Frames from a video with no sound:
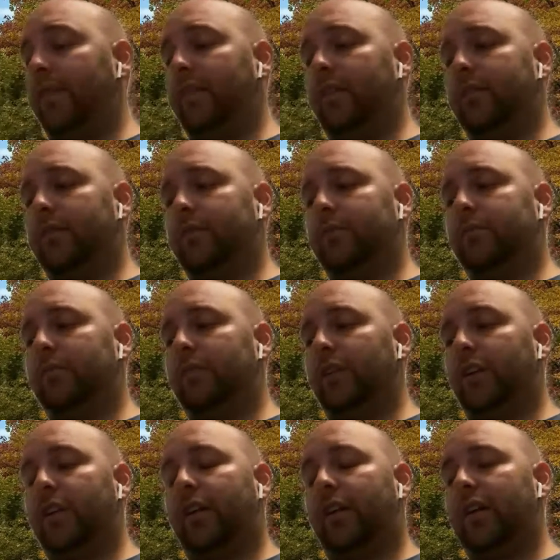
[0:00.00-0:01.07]
think they're
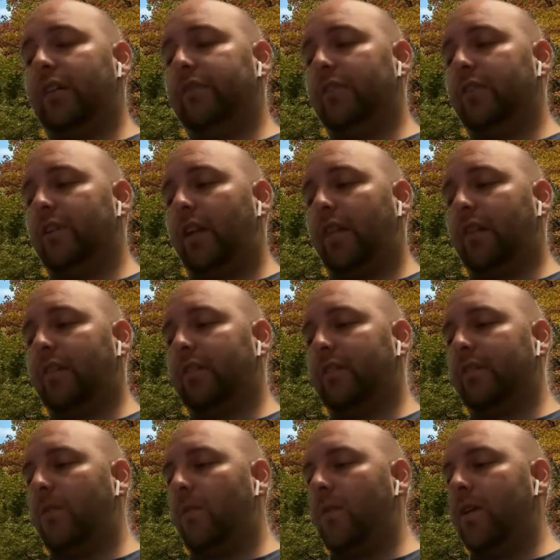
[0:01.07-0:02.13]
going to cover, and I think they're
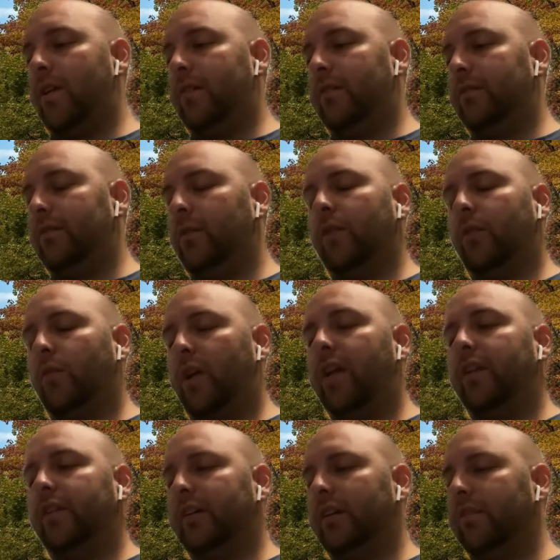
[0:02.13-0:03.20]
going to win. Well, win
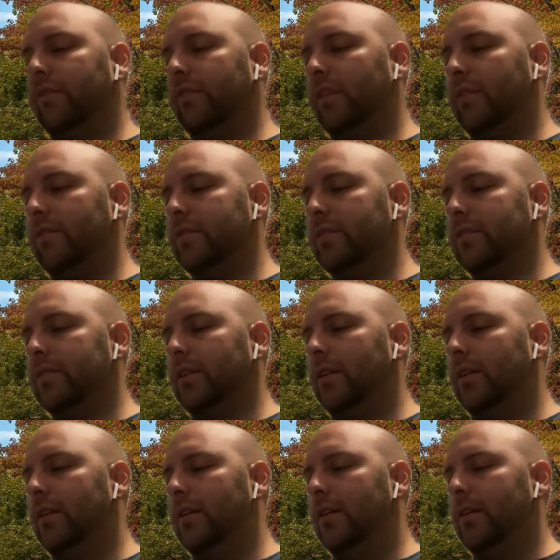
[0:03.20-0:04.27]
and cover, obviously.
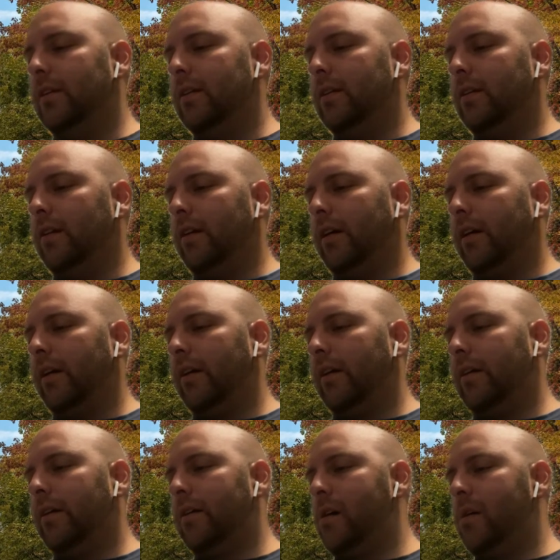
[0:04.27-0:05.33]

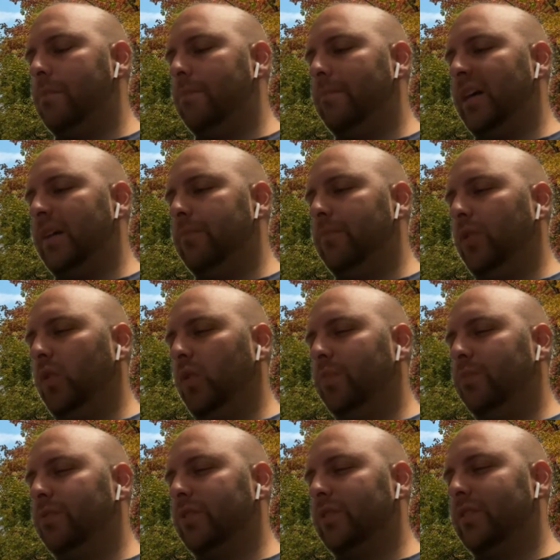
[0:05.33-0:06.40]
My bold
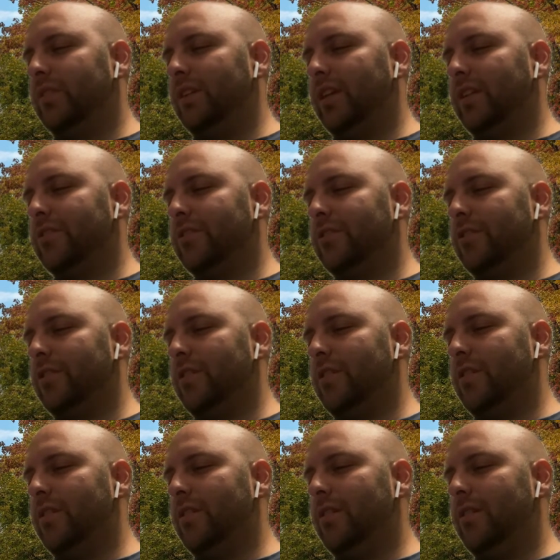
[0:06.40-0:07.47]

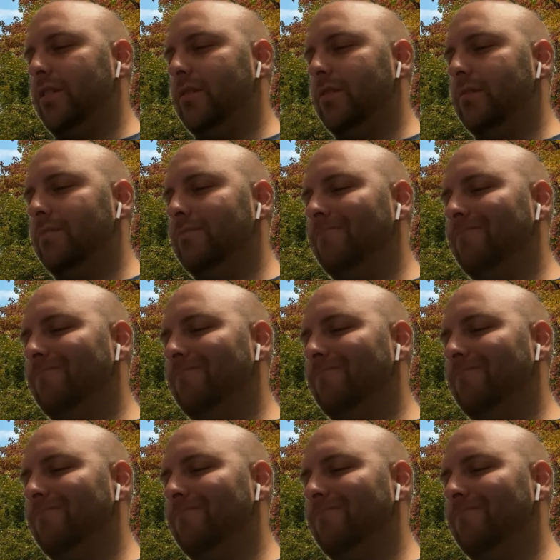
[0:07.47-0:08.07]
prediction,